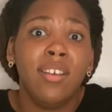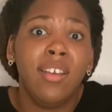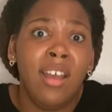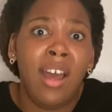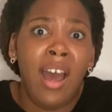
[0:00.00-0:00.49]

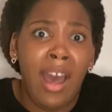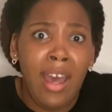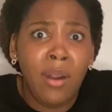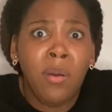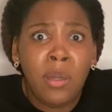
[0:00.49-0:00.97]

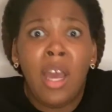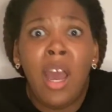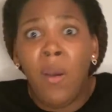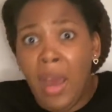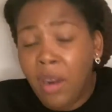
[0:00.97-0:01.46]
I don't
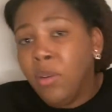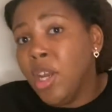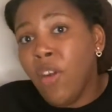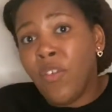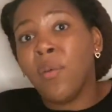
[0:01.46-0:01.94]
know. I don't
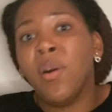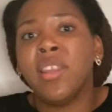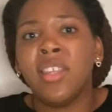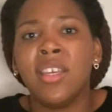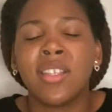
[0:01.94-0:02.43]
know if I
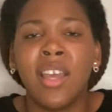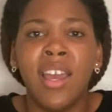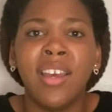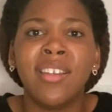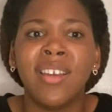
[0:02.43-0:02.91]
want this.
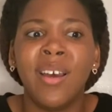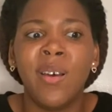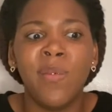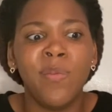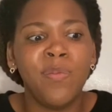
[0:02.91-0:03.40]

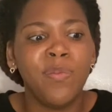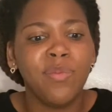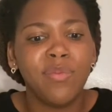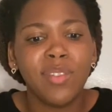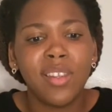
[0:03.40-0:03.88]
And
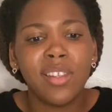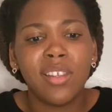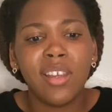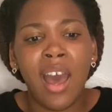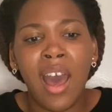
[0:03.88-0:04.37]

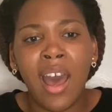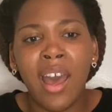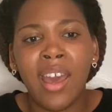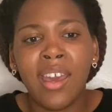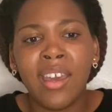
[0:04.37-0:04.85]

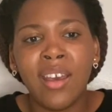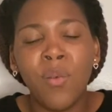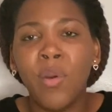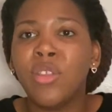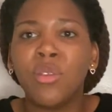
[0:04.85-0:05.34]
I
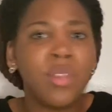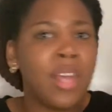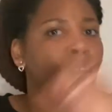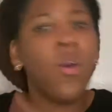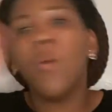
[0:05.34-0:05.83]
went through
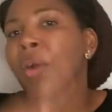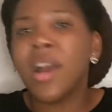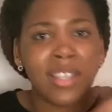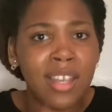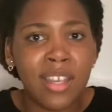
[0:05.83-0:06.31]
that whole
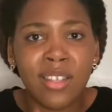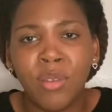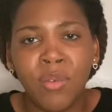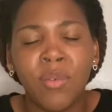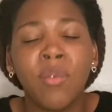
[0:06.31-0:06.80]
process
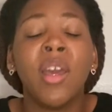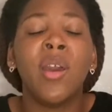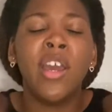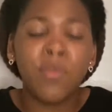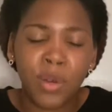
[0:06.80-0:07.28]

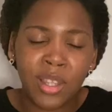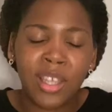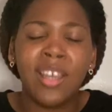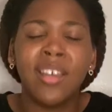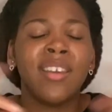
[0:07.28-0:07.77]

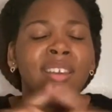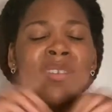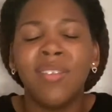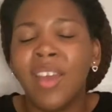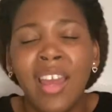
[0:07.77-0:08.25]
inwardly.
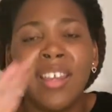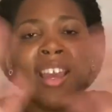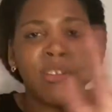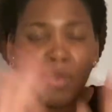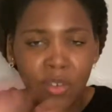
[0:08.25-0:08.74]
And
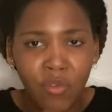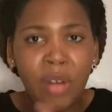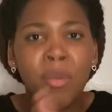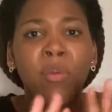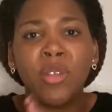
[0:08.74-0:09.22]
Candace was in front
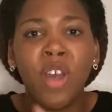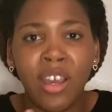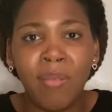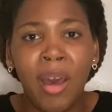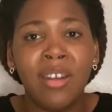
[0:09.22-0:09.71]
of me. We were
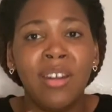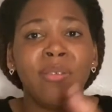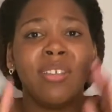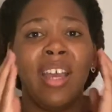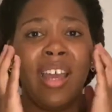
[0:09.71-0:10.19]
talking about it. I
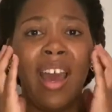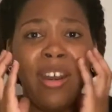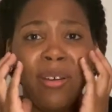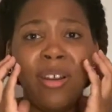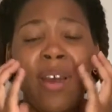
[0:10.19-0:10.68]
was like, I
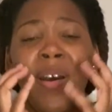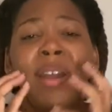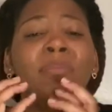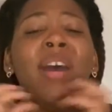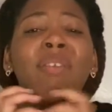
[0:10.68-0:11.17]
don't know.
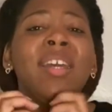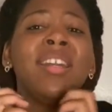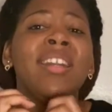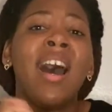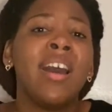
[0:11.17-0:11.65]
I'm not ready
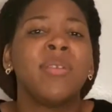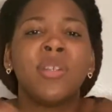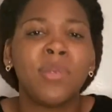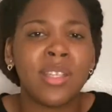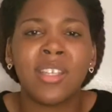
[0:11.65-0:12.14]
to die. But
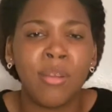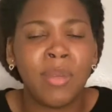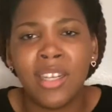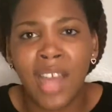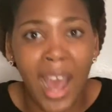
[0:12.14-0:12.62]
she wasn't telling me
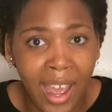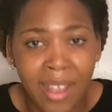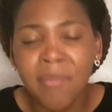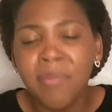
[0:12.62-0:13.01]
to die.